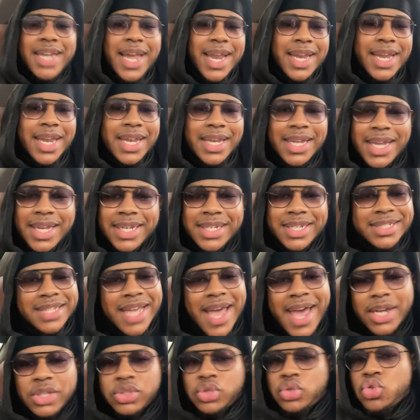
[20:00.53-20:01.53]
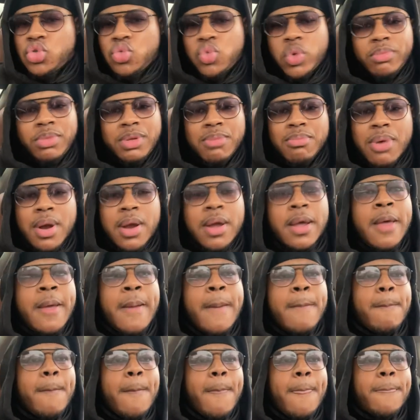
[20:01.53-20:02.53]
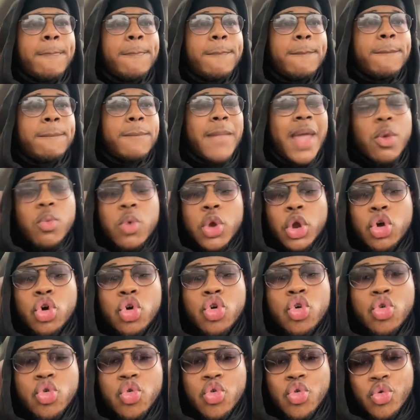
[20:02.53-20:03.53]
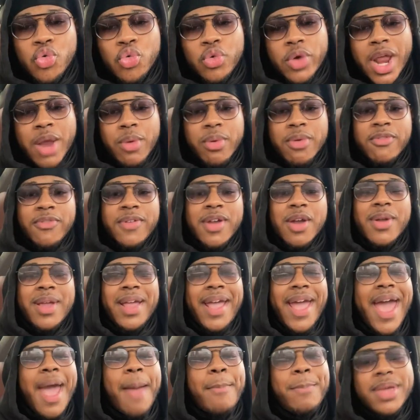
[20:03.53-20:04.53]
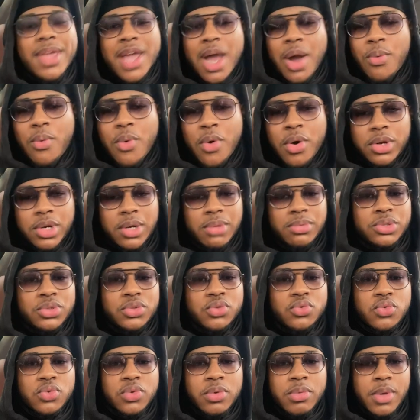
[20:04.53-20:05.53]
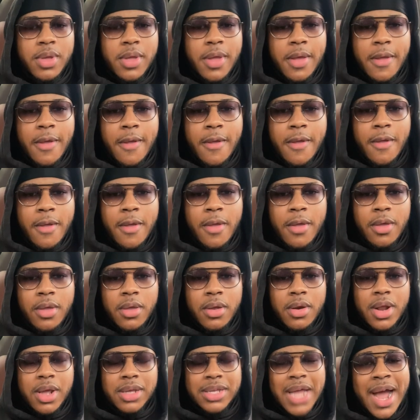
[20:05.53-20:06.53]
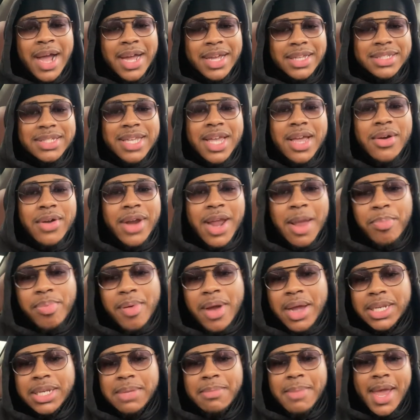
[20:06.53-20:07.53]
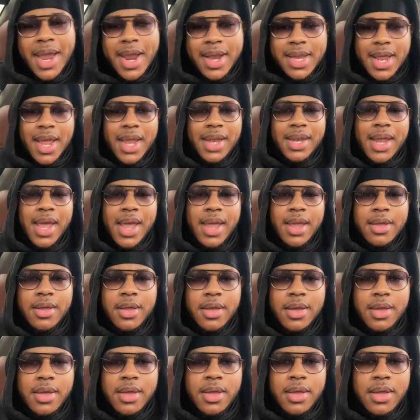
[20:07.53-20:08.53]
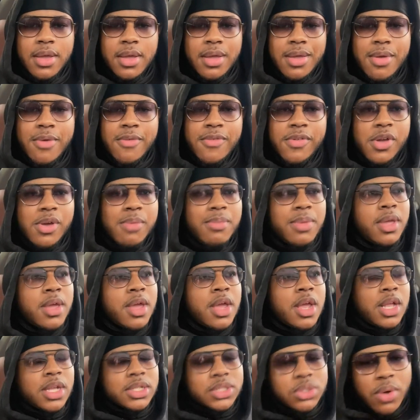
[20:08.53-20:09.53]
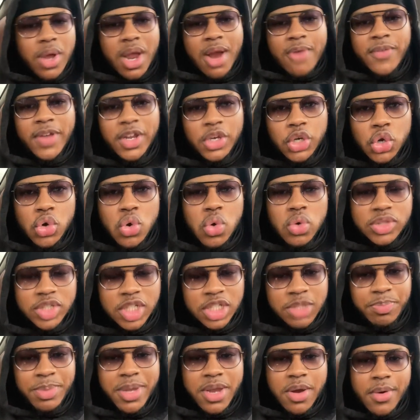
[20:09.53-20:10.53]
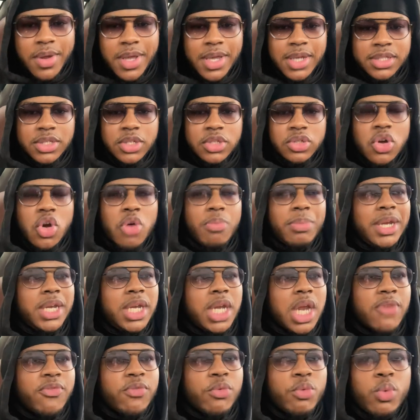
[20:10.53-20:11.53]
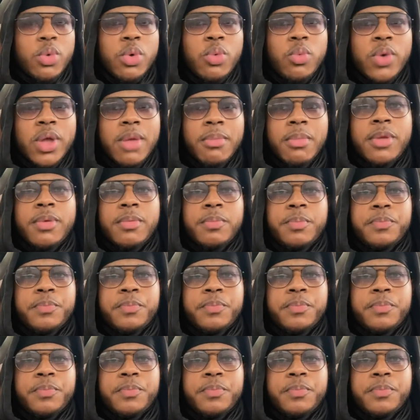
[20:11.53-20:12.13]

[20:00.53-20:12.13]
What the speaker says: They didn't get this attitude with me, bro. They were cool. They were very happy I walked up to them. You know, I could tell that probably made their day. You feel me? So every dude's experience is going to be different with women.